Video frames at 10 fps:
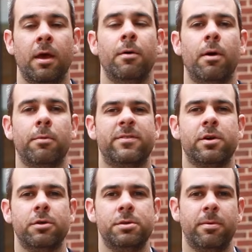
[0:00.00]
Well, we've
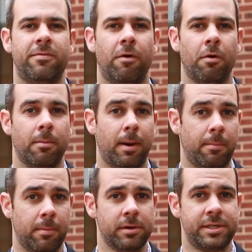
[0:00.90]
told you before
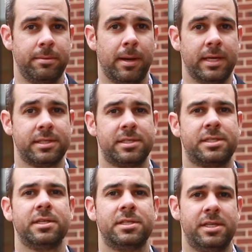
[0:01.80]
about Mercy
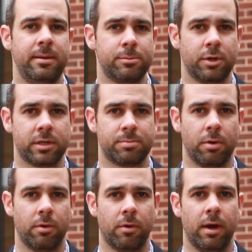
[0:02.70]
Best's STEAMtrix
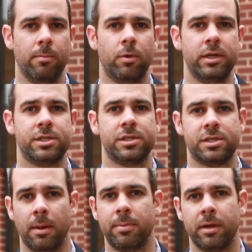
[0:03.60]
program, which is
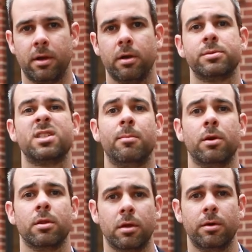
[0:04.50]
helping curb
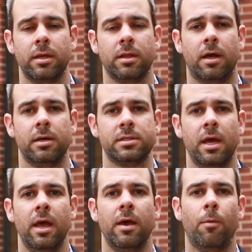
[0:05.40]
summer learning loss
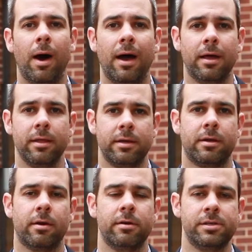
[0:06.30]
while
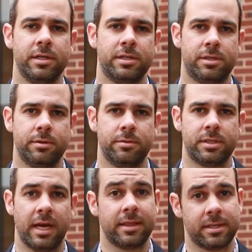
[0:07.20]
encouraging
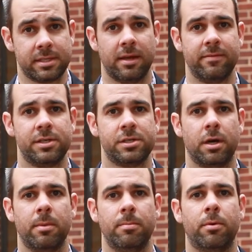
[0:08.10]
students at the Salvation
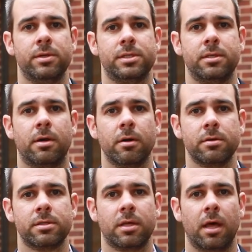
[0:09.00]
Army Boys and
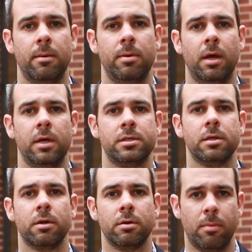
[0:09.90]
Girls Club to
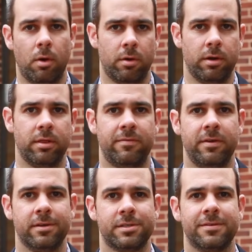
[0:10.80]
learn more in the
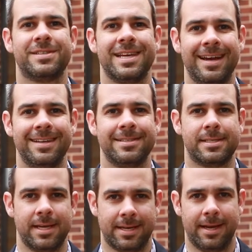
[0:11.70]
fields of science,
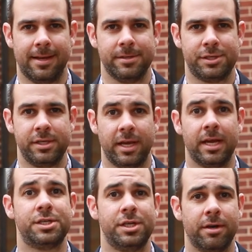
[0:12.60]
technology,
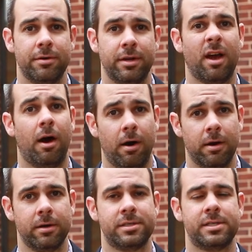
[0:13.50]
engineering,
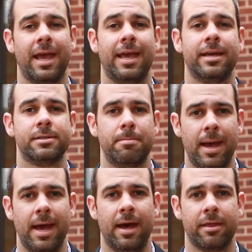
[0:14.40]
arts, and
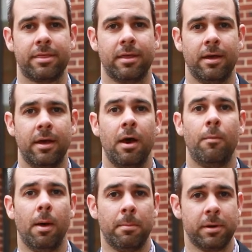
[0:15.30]
math.
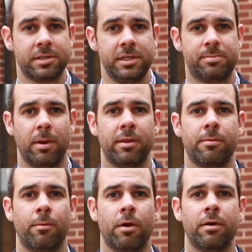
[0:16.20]
Well, Mercy spread
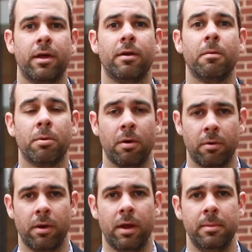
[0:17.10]
the word on her
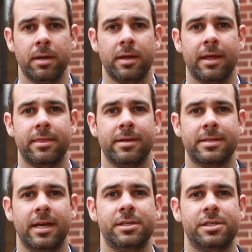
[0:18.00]
program and got the
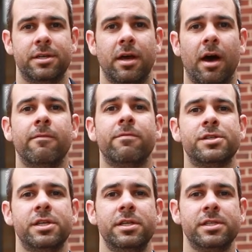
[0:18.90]
attention of
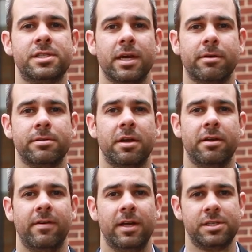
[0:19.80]
Virginia's
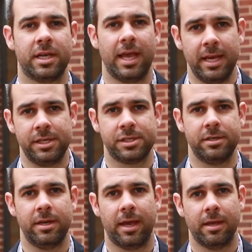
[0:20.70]
Secretary of
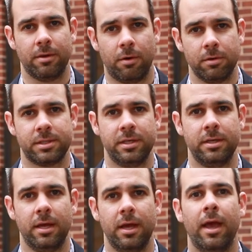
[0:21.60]
Education, Ann Holton,
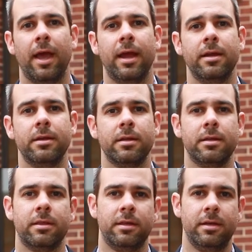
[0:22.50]
and
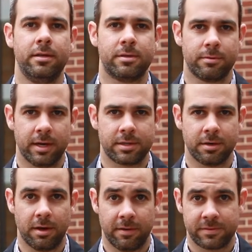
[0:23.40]
the
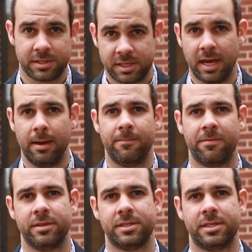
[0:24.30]
Director of STEM
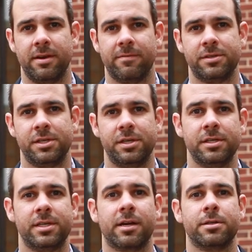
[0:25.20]
for the state of Virginia,
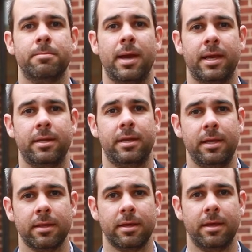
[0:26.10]
Dr. Megan
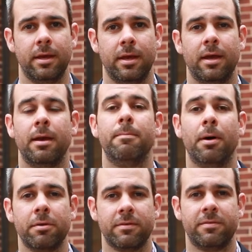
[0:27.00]
Healy. And
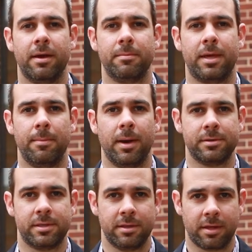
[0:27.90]
both of them came
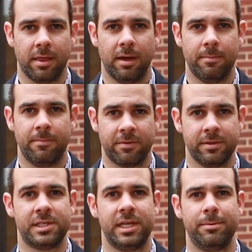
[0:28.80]
out to the club for
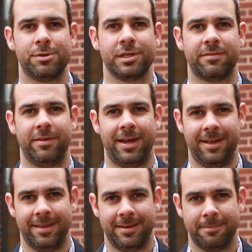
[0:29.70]
the STEAMtrix finale.